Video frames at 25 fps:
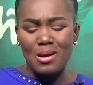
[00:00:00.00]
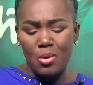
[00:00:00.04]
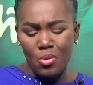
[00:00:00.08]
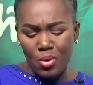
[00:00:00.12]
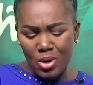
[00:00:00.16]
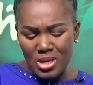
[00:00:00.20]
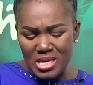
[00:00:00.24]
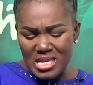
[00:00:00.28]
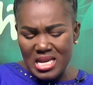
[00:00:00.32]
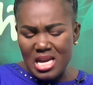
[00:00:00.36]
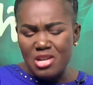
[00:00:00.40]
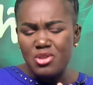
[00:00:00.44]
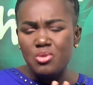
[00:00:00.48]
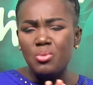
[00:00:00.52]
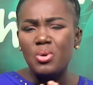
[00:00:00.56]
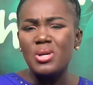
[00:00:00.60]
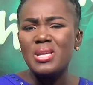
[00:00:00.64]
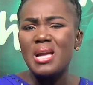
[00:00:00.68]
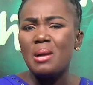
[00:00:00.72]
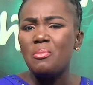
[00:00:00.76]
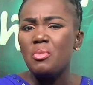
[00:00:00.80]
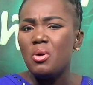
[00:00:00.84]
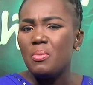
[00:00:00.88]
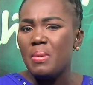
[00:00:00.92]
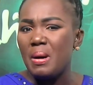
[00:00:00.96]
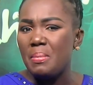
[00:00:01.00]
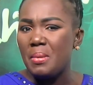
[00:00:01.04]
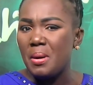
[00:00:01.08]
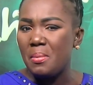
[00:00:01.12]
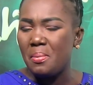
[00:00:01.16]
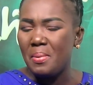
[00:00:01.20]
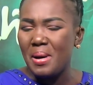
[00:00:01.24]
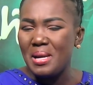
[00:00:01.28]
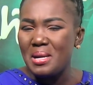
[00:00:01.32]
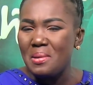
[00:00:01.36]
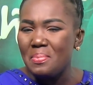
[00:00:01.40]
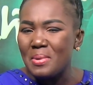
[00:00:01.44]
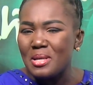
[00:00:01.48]
o di enyimonya mo baba
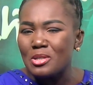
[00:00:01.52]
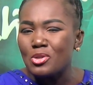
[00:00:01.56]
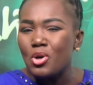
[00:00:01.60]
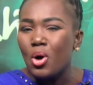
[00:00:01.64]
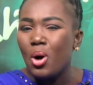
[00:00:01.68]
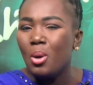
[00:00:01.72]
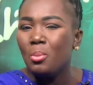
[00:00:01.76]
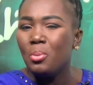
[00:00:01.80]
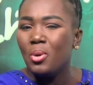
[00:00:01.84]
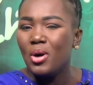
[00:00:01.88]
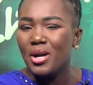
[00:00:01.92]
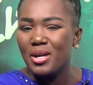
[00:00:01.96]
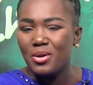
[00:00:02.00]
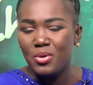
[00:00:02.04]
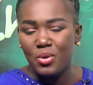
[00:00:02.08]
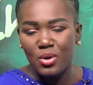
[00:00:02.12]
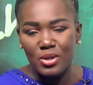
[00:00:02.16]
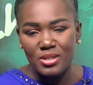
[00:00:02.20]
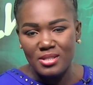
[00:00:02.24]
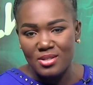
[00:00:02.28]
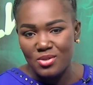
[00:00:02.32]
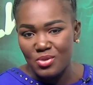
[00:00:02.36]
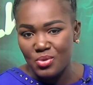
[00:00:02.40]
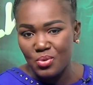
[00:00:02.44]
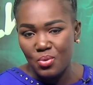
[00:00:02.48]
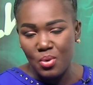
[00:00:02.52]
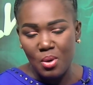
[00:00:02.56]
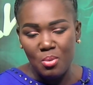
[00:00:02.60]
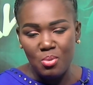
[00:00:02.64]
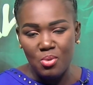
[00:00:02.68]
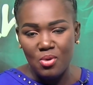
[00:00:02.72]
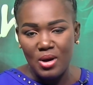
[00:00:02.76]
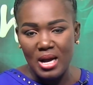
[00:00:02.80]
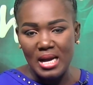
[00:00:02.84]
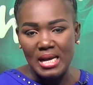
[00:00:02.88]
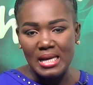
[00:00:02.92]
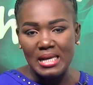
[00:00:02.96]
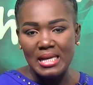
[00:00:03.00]
baba never saw boycotting so
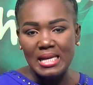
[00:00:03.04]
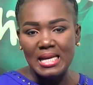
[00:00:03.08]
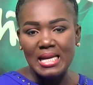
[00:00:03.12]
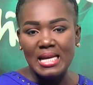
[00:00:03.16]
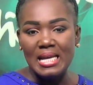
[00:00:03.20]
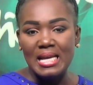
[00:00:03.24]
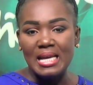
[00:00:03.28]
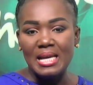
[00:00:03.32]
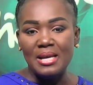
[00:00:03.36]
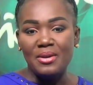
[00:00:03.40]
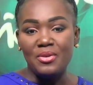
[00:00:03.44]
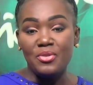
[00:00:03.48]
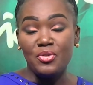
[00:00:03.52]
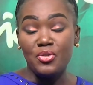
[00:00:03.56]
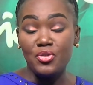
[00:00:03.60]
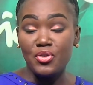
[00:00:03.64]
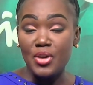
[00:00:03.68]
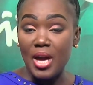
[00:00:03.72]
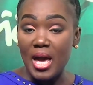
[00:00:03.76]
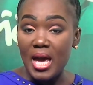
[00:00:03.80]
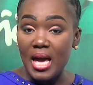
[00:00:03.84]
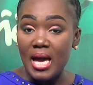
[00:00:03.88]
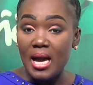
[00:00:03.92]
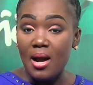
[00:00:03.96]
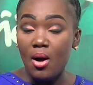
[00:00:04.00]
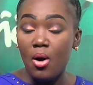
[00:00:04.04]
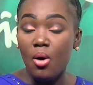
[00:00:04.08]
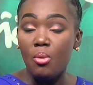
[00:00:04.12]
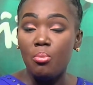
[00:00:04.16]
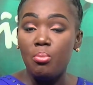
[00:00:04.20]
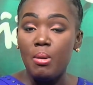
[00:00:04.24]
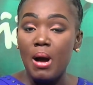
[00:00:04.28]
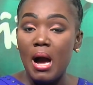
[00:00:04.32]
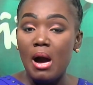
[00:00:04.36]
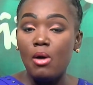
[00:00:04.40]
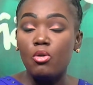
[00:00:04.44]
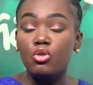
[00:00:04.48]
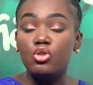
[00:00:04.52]
obua. She
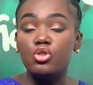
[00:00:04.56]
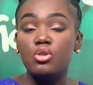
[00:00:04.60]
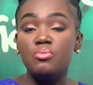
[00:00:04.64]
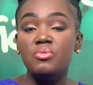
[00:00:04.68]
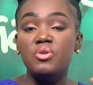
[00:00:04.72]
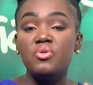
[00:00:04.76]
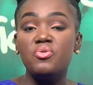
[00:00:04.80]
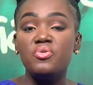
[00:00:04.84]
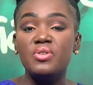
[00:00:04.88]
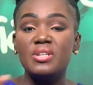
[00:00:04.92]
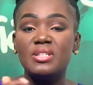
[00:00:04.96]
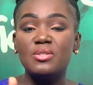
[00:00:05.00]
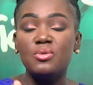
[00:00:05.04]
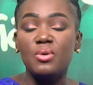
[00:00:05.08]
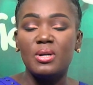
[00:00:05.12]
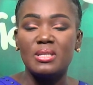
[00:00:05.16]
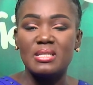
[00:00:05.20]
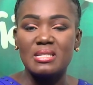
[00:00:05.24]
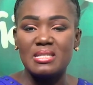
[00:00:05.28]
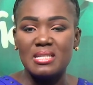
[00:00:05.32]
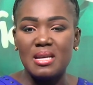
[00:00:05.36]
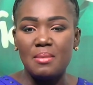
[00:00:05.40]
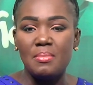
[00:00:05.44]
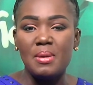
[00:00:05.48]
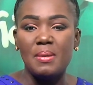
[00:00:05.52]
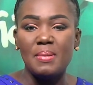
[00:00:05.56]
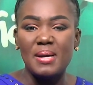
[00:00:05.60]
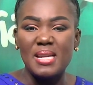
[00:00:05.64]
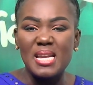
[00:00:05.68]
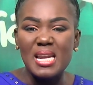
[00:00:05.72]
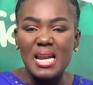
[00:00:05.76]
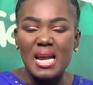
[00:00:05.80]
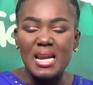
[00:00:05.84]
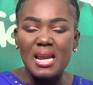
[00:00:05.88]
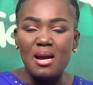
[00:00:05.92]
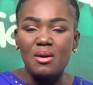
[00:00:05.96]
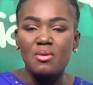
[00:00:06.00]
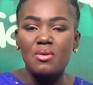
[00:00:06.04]
oba utumi huri si what to say be man. Then
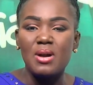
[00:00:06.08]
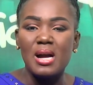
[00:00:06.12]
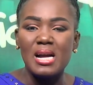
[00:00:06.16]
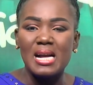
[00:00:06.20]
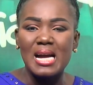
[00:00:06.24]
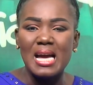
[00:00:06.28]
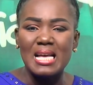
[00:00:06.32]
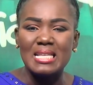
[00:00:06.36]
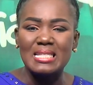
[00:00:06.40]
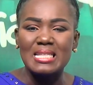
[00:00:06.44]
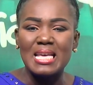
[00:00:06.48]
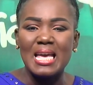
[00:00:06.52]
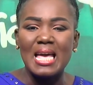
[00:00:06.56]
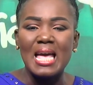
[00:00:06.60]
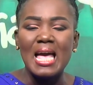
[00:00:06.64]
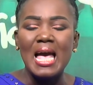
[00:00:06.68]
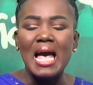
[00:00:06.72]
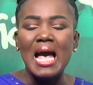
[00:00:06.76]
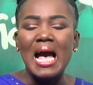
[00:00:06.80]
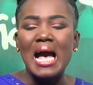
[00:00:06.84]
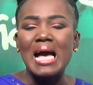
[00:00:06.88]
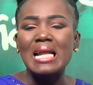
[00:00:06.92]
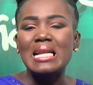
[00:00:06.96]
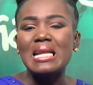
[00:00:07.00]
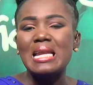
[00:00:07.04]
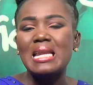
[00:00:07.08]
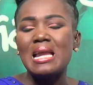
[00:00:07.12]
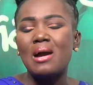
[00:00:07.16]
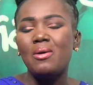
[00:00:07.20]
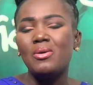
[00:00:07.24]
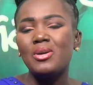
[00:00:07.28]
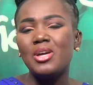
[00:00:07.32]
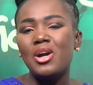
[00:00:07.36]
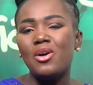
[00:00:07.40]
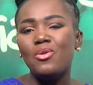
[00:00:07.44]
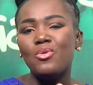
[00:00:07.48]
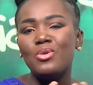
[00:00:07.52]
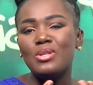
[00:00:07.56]
anakura kai say, and then now
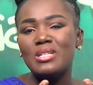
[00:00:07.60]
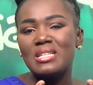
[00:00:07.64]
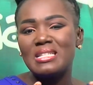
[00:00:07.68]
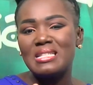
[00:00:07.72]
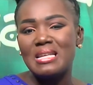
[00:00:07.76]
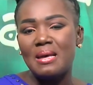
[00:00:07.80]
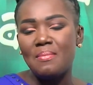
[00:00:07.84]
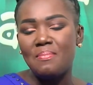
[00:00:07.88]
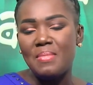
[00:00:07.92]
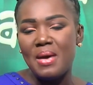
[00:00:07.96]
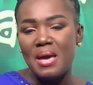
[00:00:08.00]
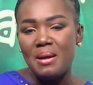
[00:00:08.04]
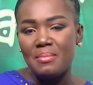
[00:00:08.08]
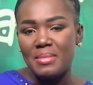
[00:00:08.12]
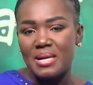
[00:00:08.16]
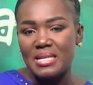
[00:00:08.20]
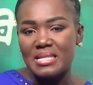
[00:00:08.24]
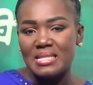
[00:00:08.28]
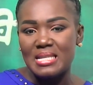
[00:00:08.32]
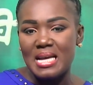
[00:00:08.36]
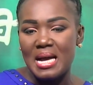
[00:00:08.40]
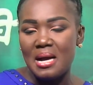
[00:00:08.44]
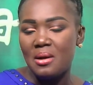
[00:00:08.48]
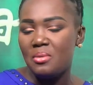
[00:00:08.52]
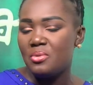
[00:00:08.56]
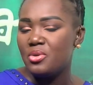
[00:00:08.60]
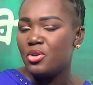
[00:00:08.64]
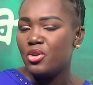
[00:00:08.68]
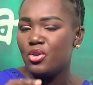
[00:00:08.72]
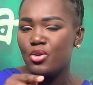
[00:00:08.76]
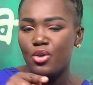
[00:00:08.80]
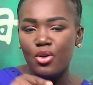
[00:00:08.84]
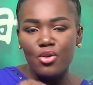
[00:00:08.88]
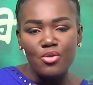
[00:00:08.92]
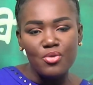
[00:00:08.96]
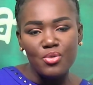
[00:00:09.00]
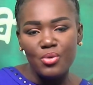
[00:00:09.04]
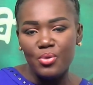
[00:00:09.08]
you want to say be masa. You
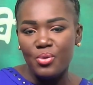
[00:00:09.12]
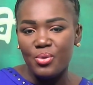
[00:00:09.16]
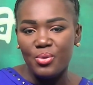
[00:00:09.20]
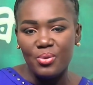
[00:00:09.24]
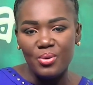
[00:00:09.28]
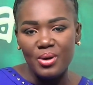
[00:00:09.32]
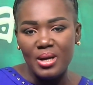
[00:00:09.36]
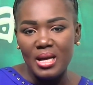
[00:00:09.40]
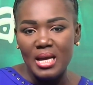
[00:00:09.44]
don't know.